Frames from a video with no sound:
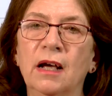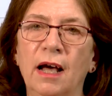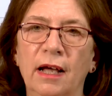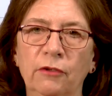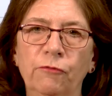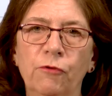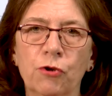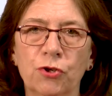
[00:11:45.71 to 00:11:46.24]

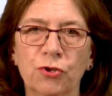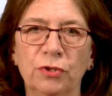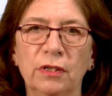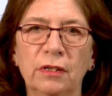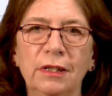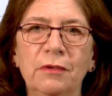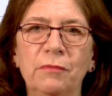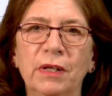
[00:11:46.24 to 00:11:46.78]

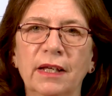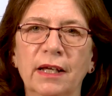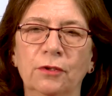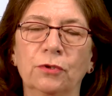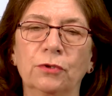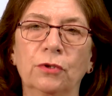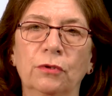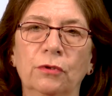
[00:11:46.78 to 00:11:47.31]
Unfortunately, we
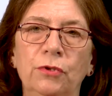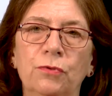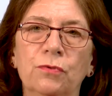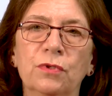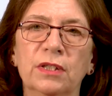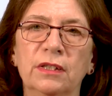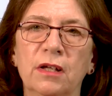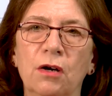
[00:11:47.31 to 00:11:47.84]
cannot
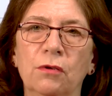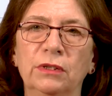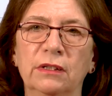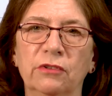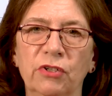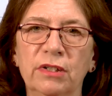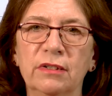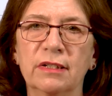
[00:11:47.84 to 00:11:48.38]
use now
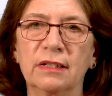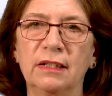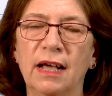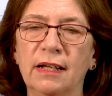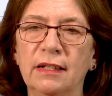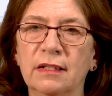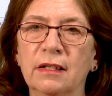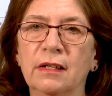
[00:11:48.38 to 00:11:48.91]
the real
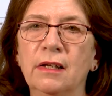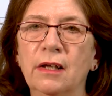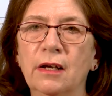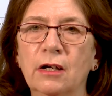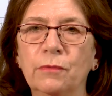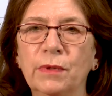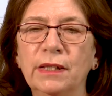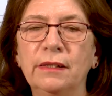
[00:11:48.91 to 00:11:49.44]
slides
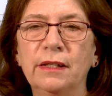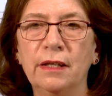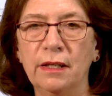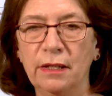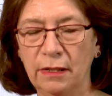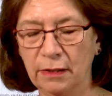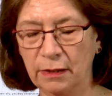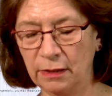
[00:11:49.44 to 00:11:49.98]
with the